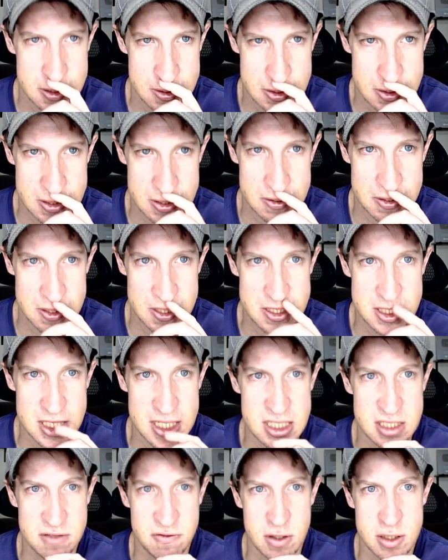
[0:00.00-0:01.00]
So in this
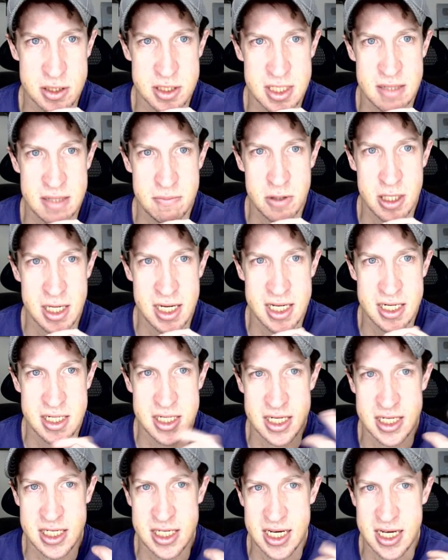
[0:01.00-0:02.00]
case, for example, I could
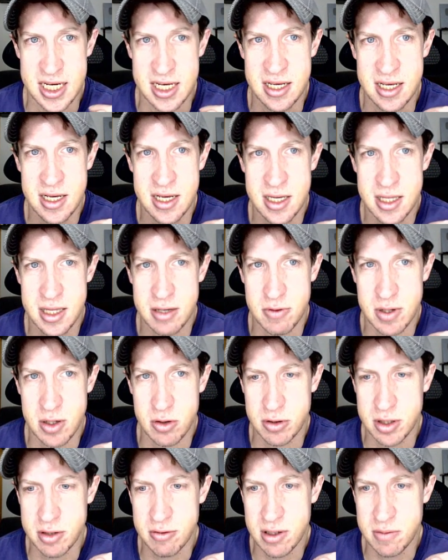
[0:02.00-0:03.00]
dictate that we
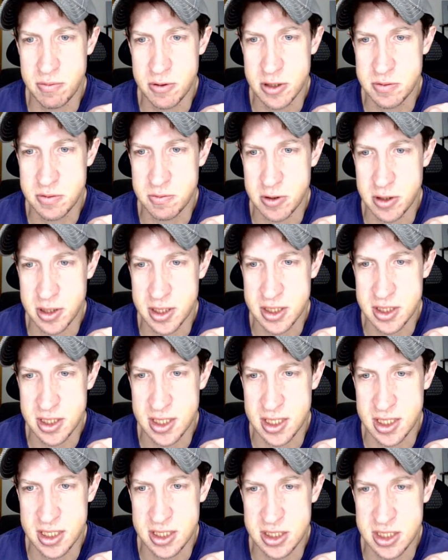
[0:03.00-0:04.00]
only want to push-pull this
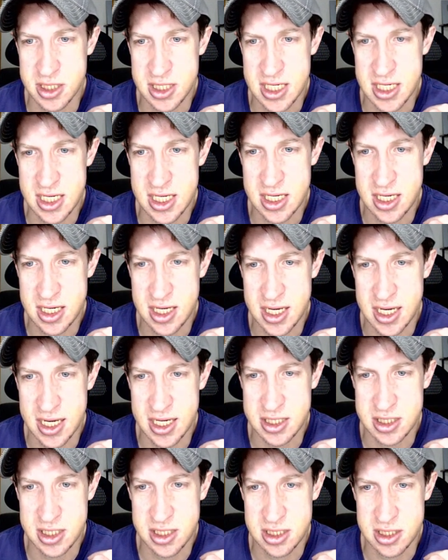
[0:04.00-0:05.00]
on the Z
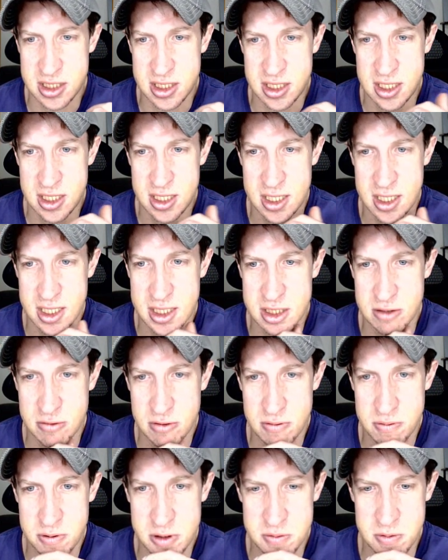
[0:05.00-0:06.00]
axis. And so
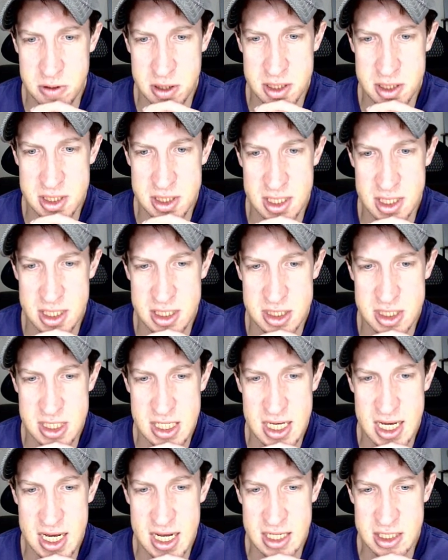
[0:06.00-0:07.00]
when we push pull this on the
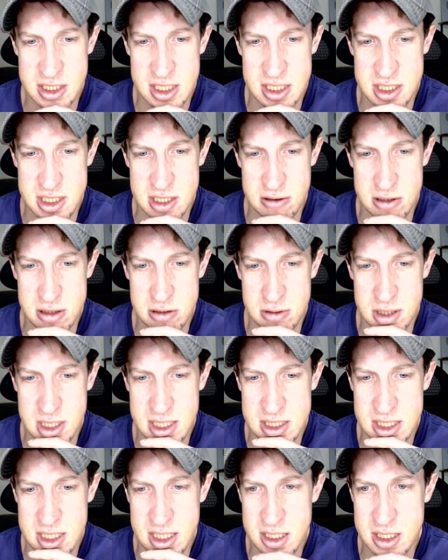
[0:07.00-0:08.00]
z axis, notice what
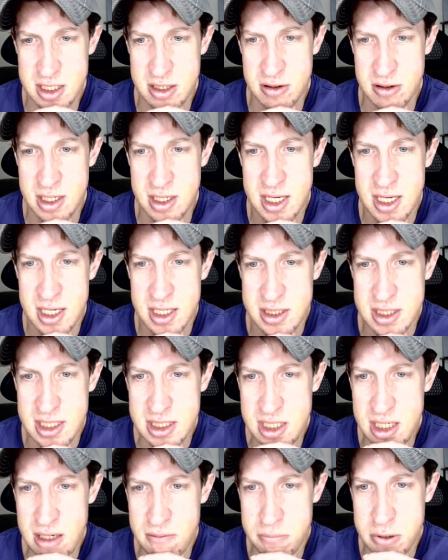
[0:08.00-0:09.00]
that's going to do.
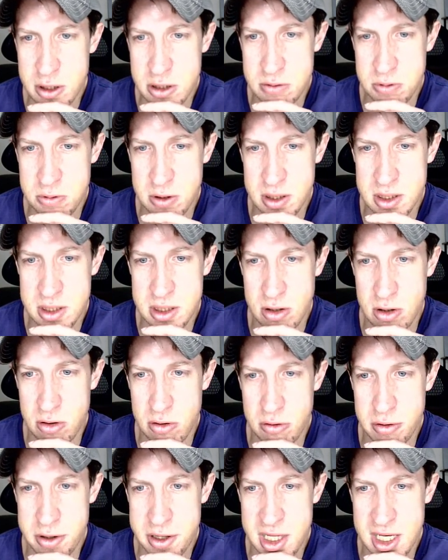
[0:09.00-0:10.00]
that's going to push pull this
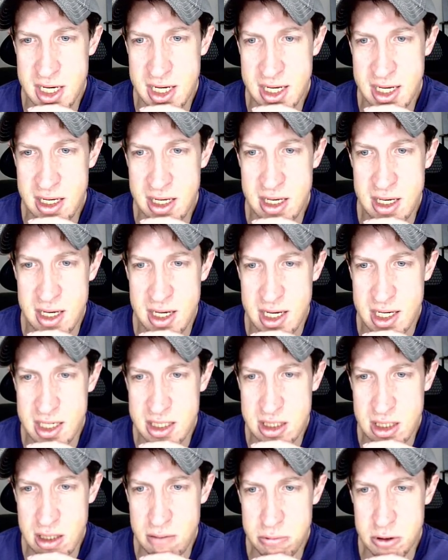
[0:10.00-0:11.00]
whole thing, and
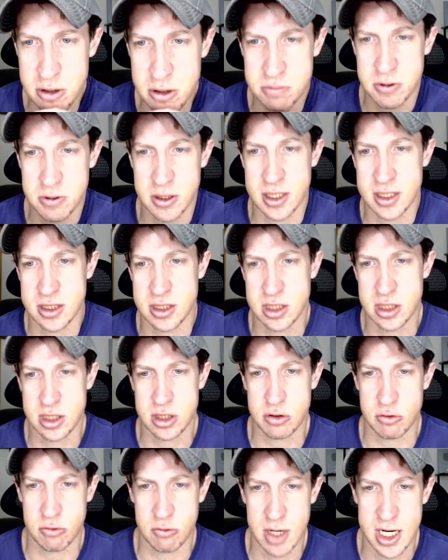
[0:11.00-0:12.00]
it's going to push pull it
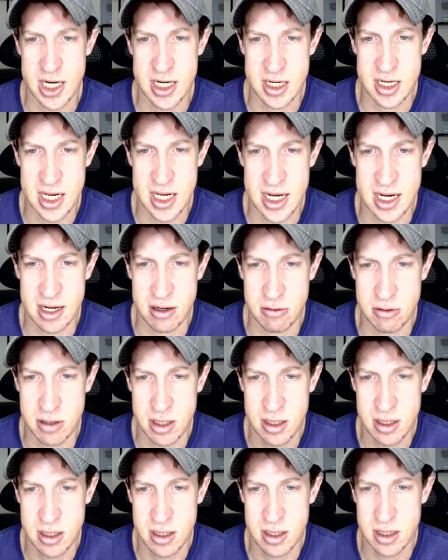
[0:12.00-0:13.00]
straight down,
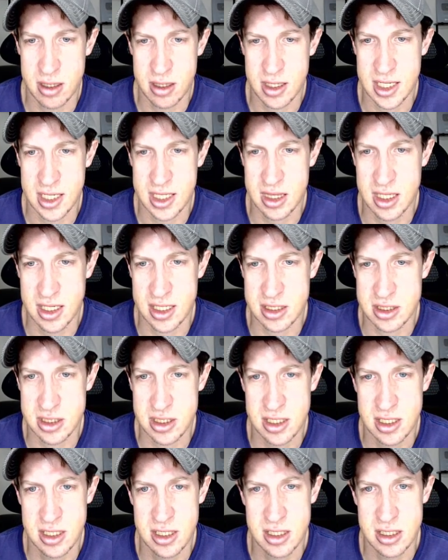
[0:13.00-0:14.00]
like
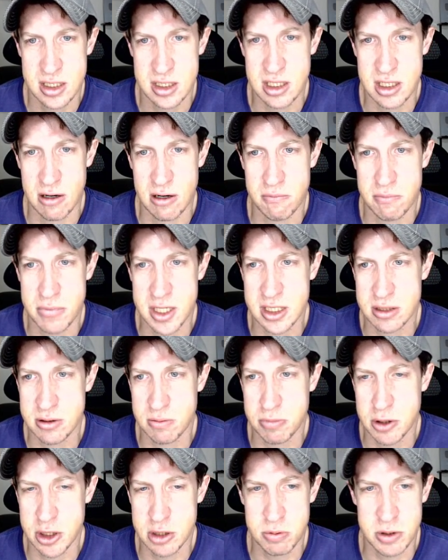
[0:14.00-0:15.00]
this. So because
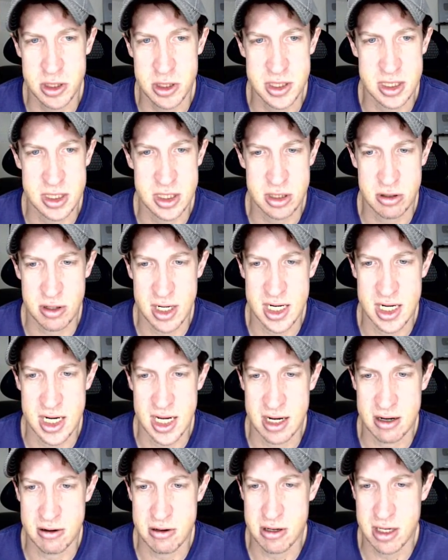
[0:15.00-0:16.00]
it push pulls it straight
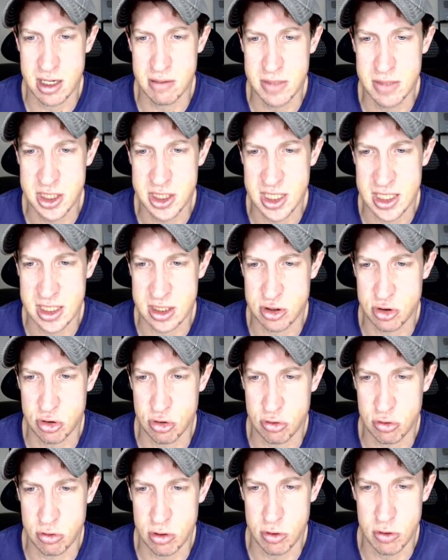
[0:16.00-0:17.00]
down, you get a much like
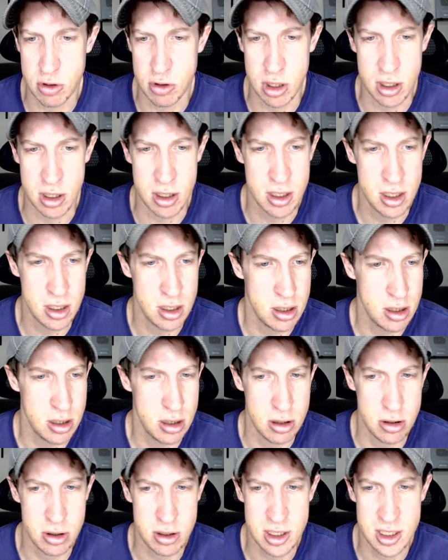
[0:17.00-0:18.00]
truer
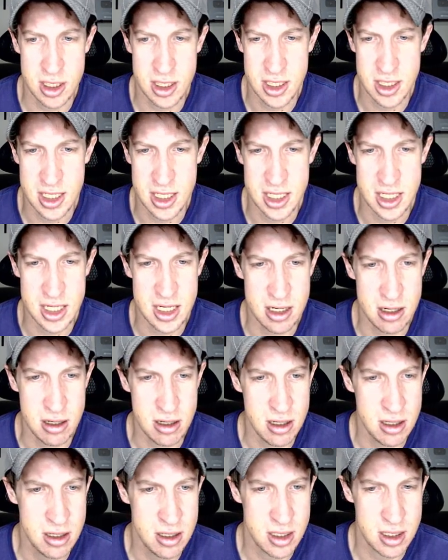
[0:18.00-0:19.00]
look in
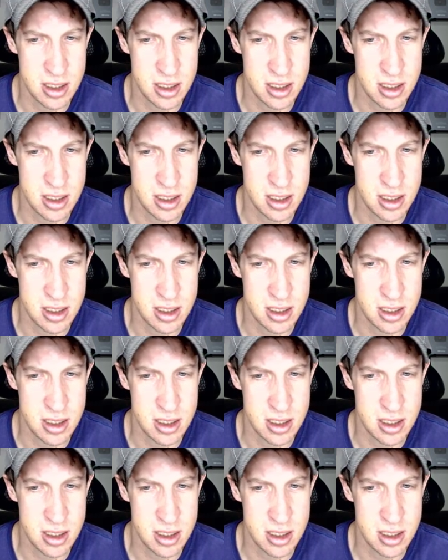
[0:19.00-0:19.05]
here.